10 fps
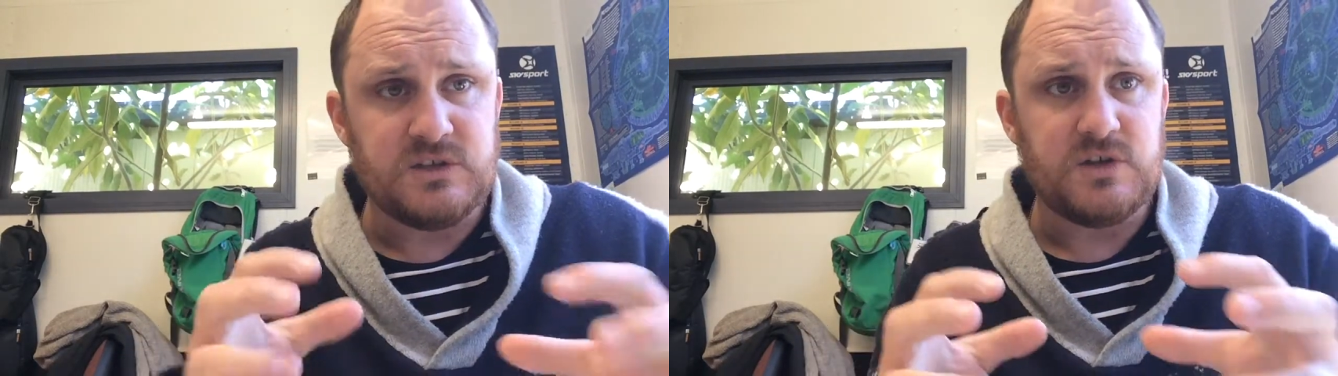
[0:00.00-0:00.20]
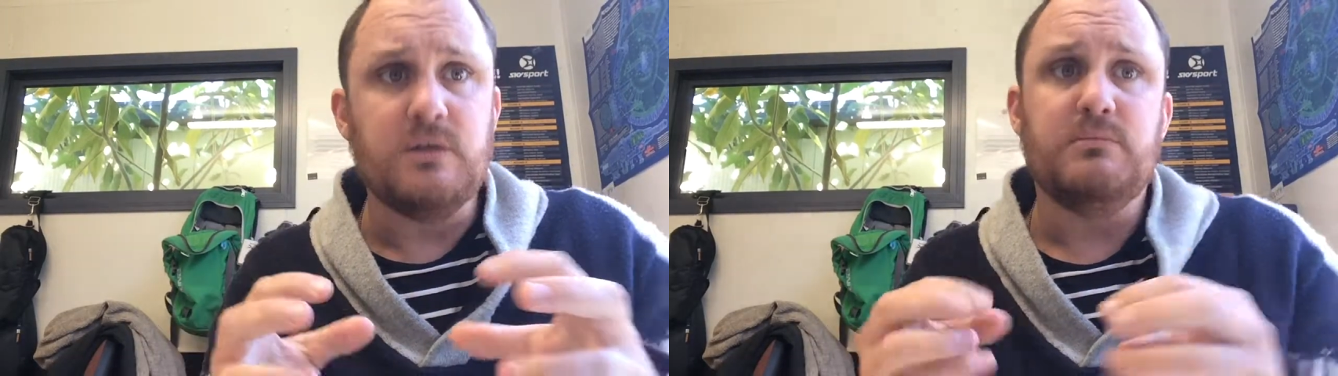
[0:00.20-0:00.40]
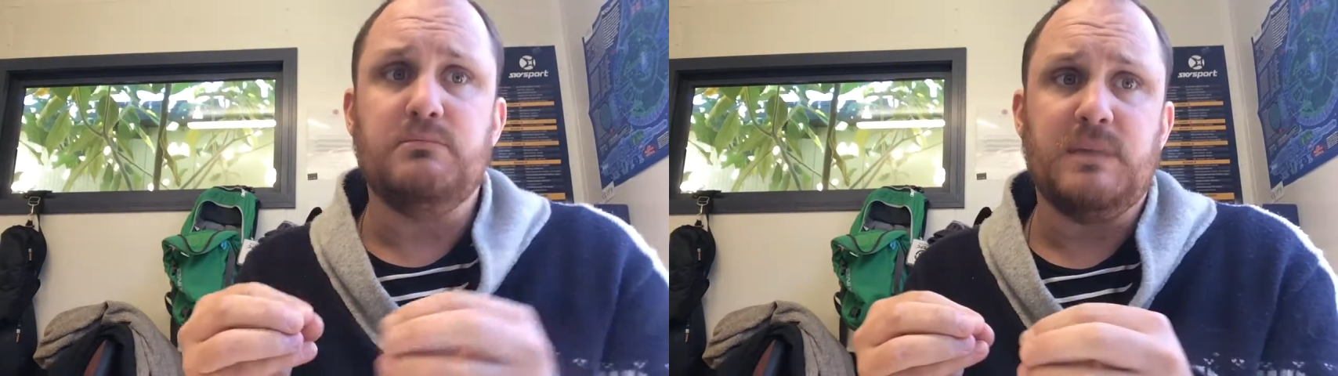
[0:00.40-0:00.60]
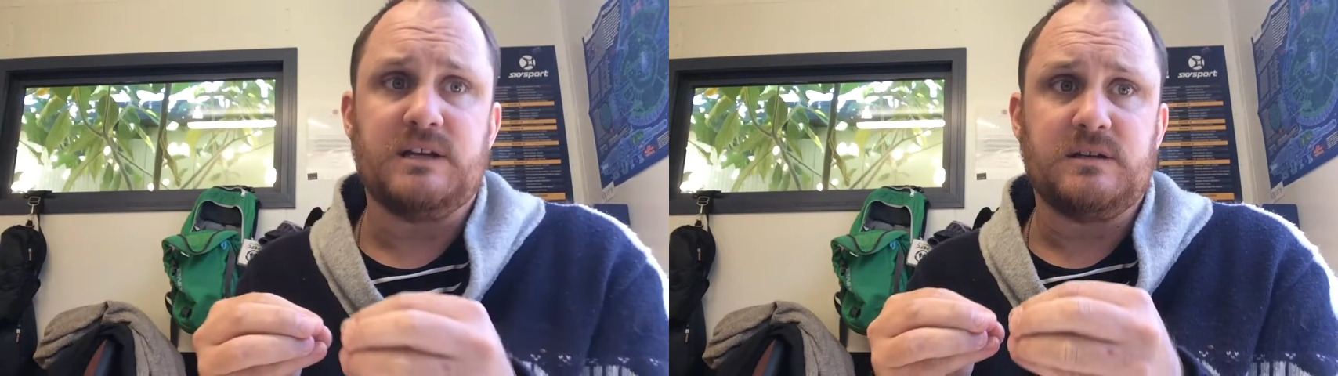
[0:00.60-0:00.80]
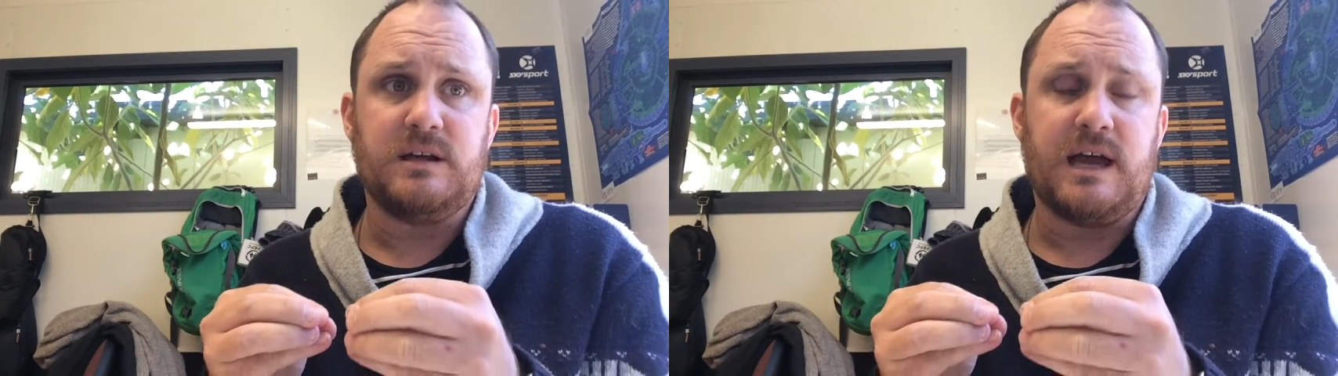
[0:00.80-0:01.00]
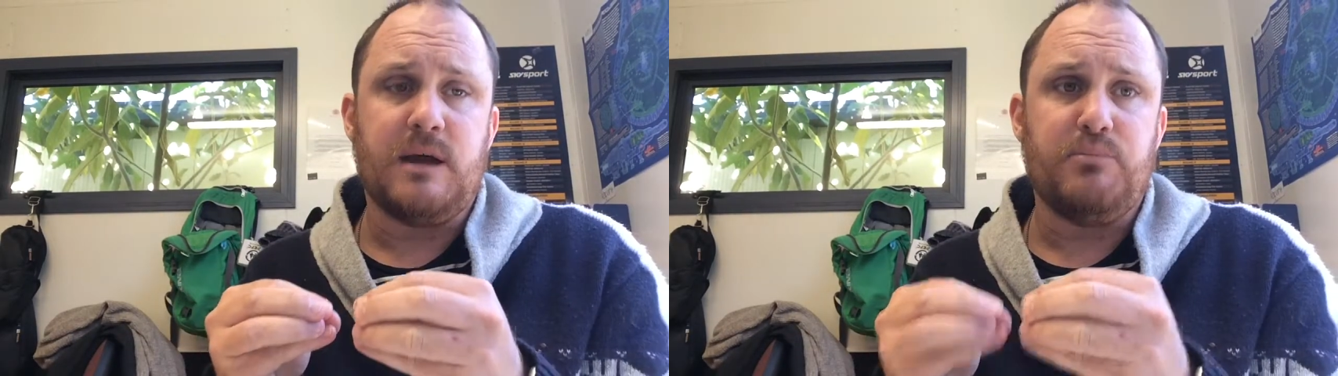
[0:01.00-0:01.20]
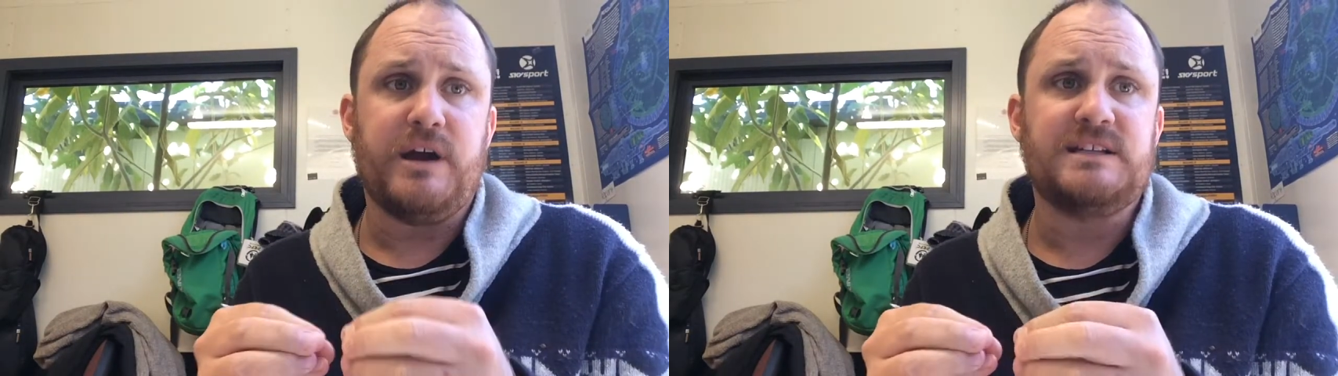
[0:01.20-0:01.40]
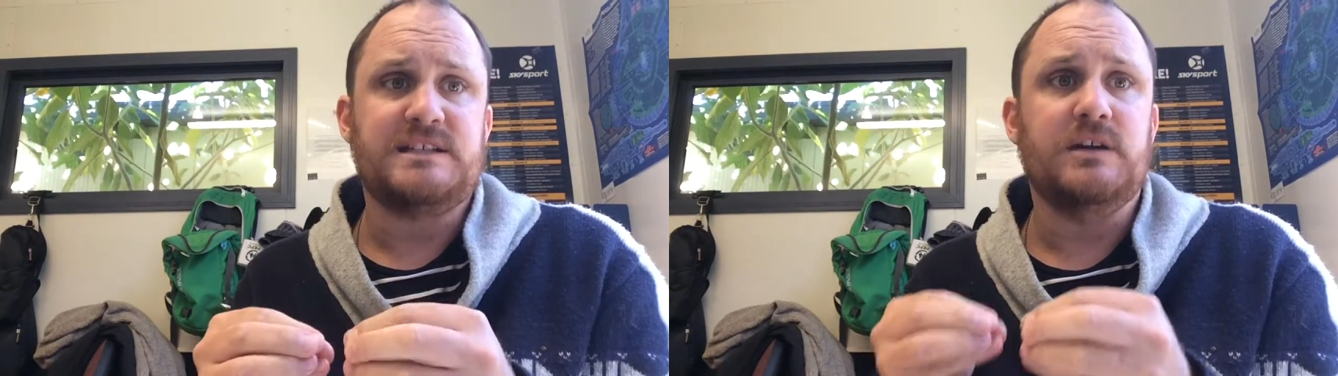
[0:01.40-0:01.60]
The soap
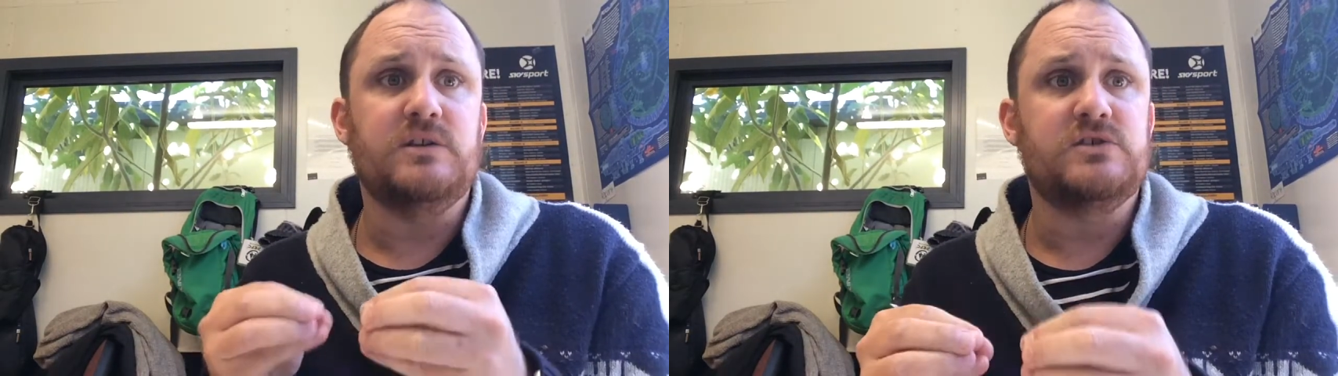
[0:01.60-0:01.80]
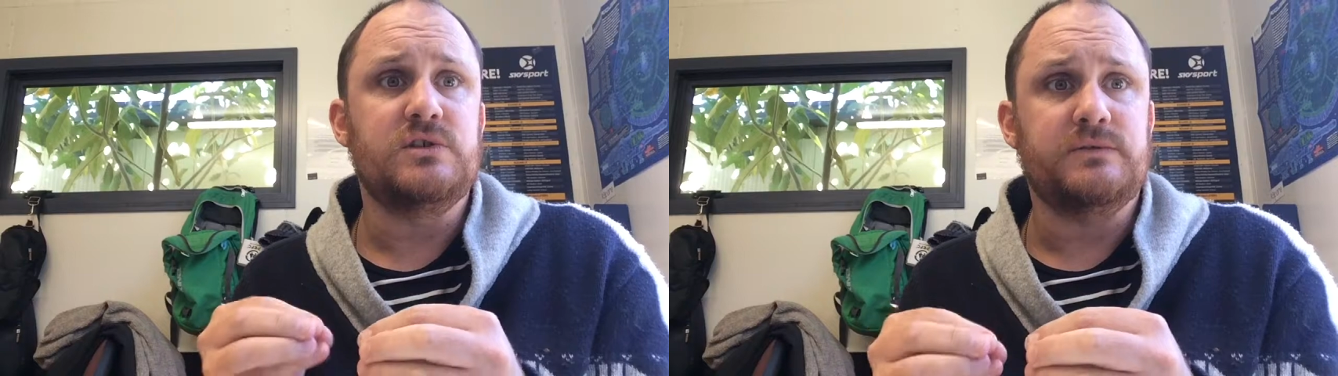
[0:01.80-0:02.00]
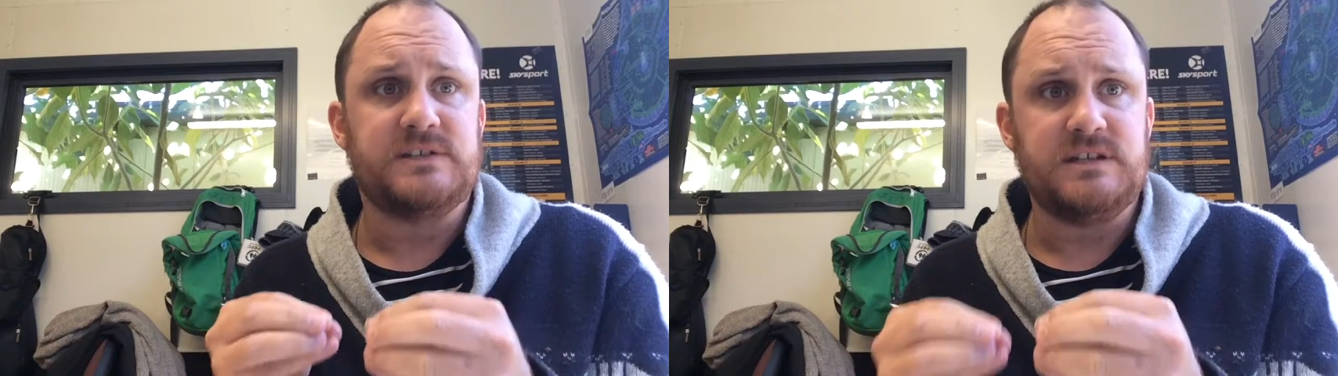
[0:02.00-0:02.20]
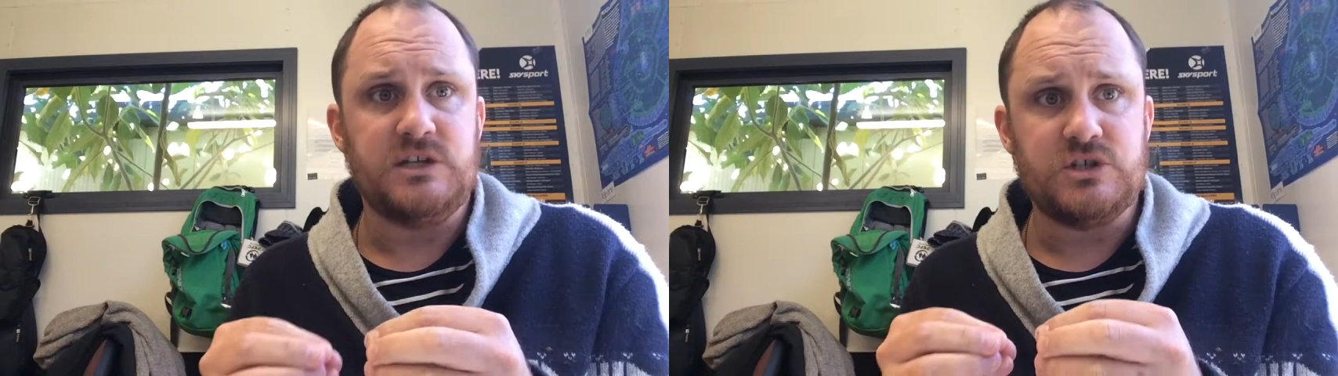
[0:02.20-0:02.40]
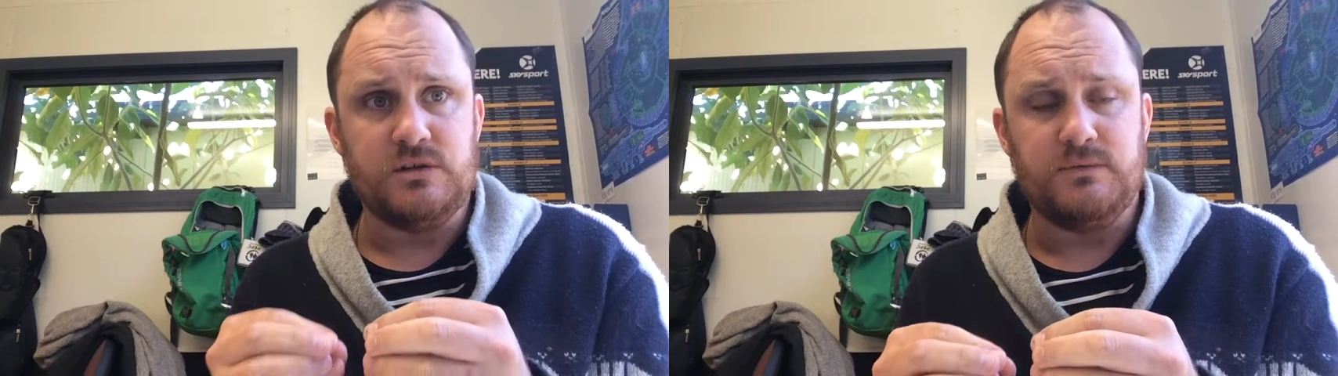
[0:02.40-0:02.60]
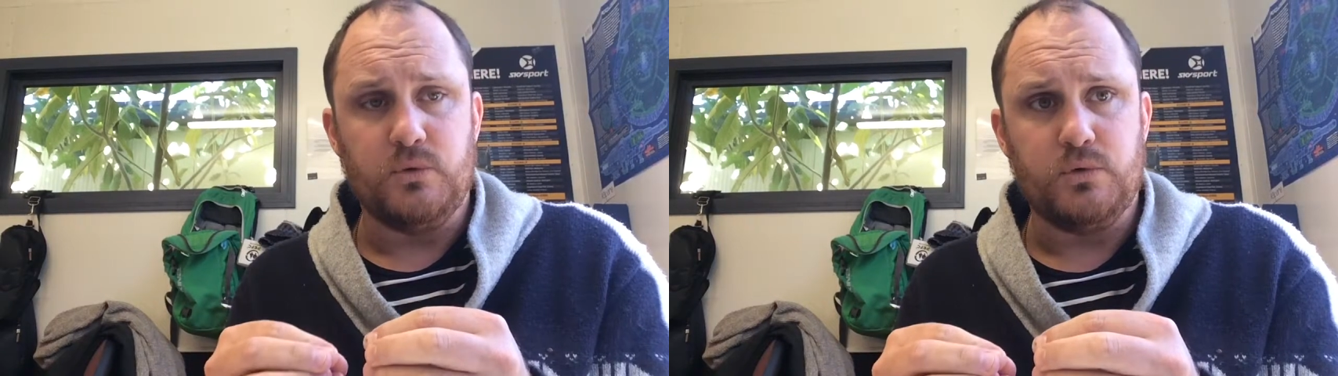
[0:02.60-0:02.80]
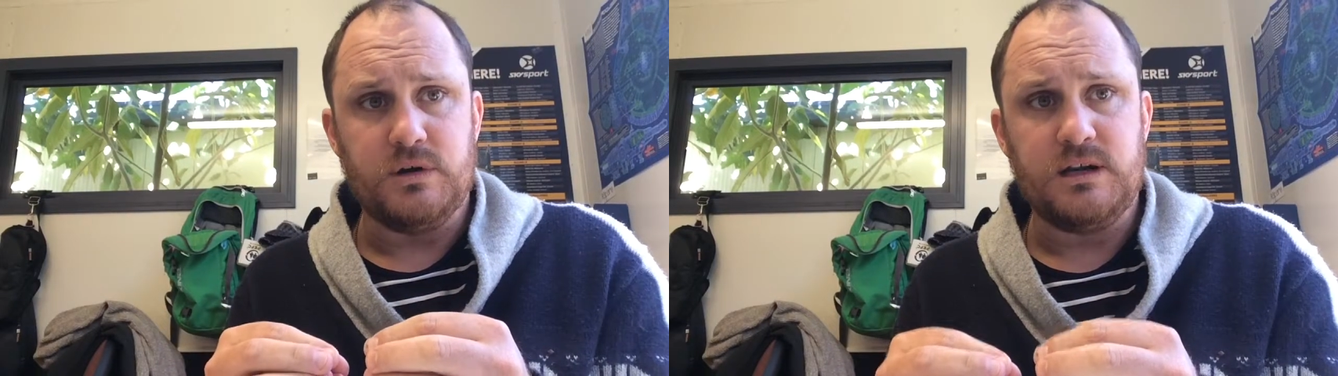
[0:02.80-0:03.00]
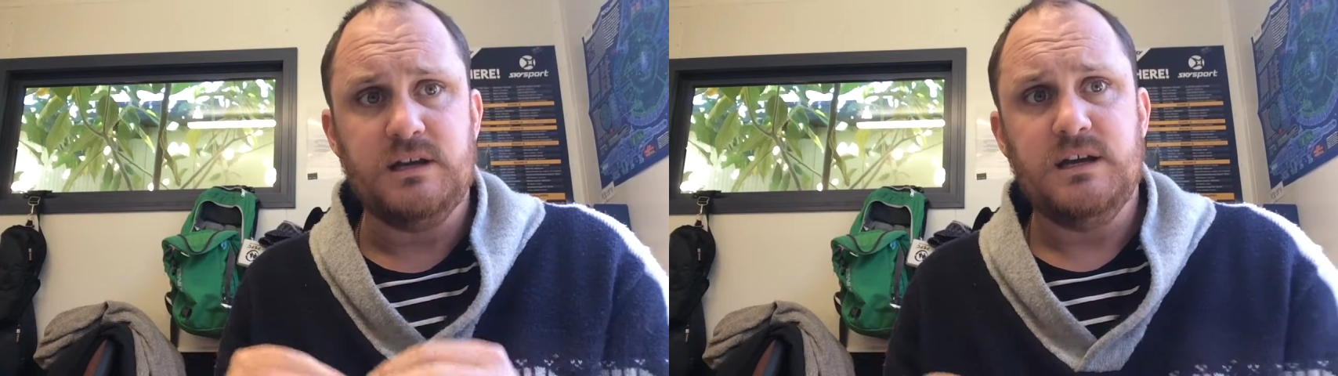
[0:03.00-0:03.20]
breaks down the surface tension of the
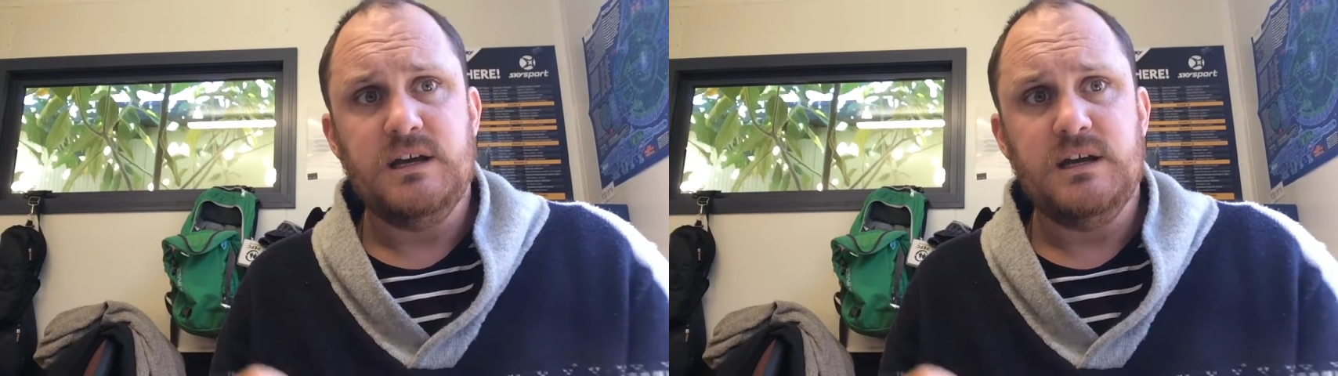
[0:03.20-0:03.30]
water,